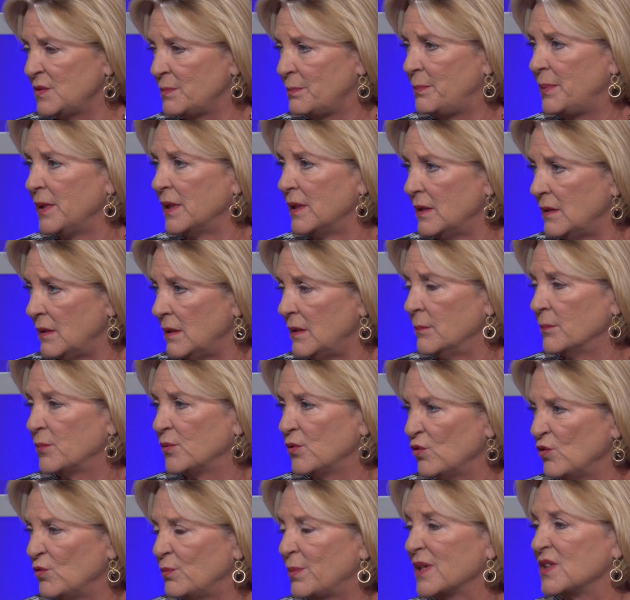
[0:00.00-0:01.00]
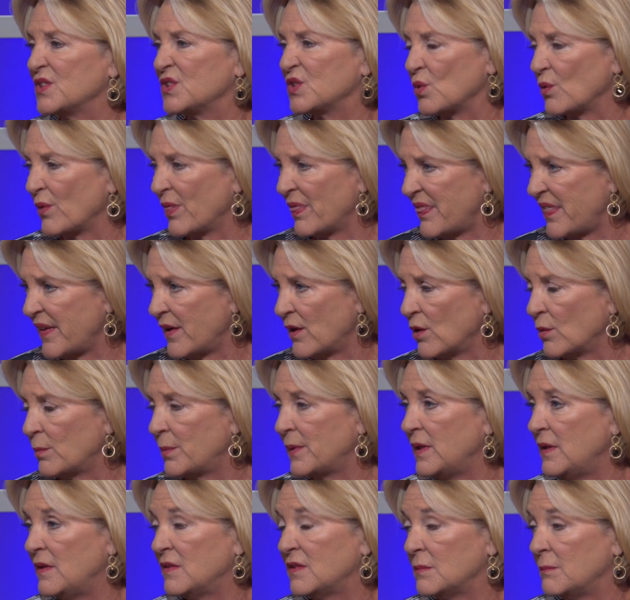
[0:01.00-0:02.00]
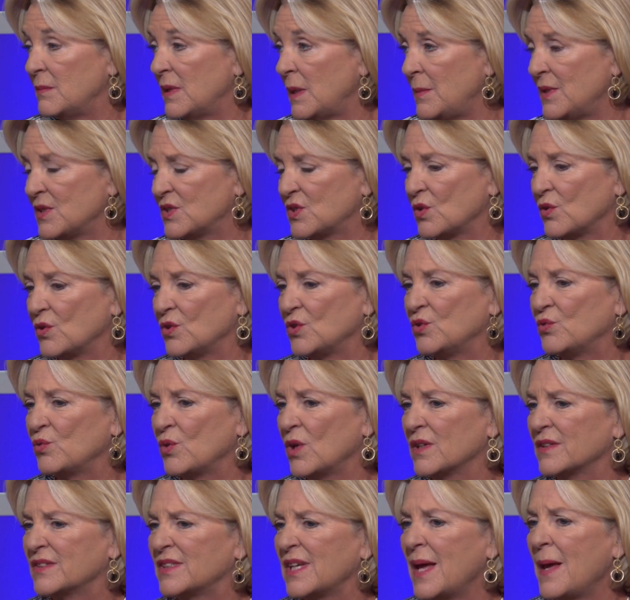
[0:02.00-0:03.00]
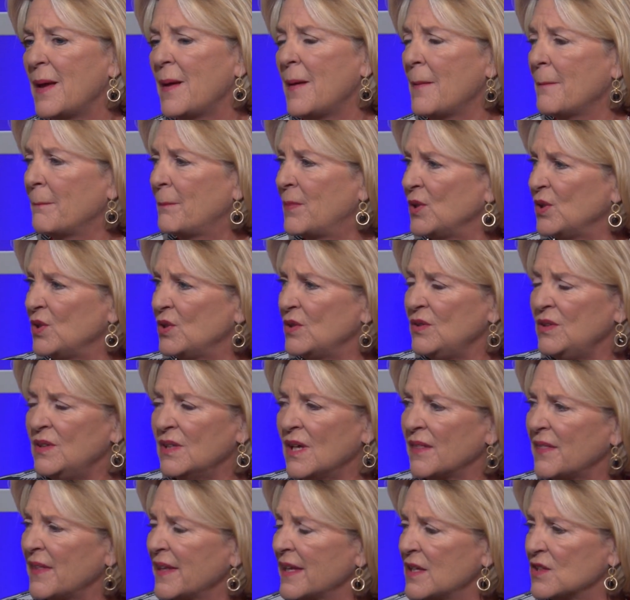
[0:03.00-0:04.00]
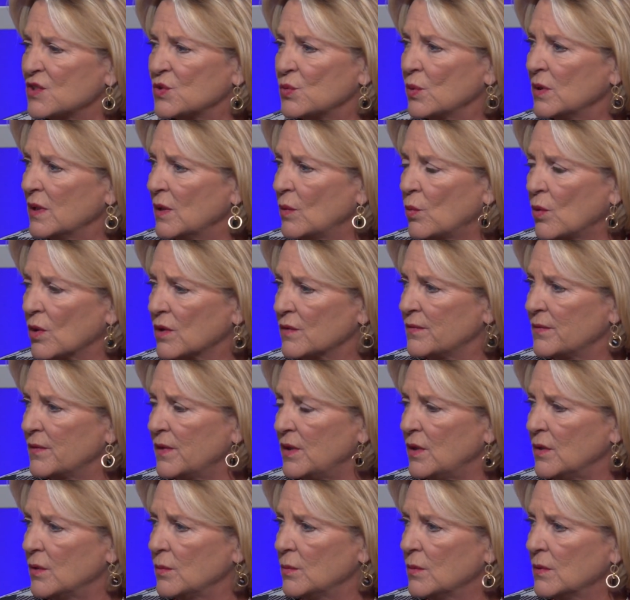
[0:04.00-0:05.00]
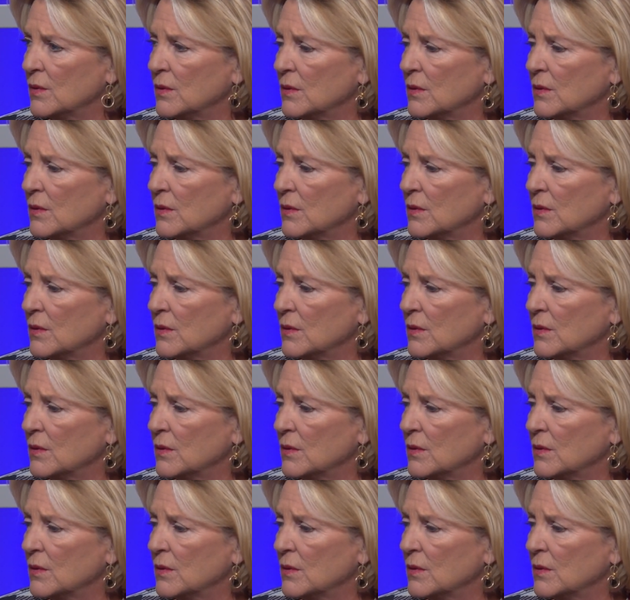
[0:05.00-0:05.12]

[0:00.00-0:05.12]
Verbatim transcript: been improved by certain therapies and maybe certain drugs, but nothing has really worked for you.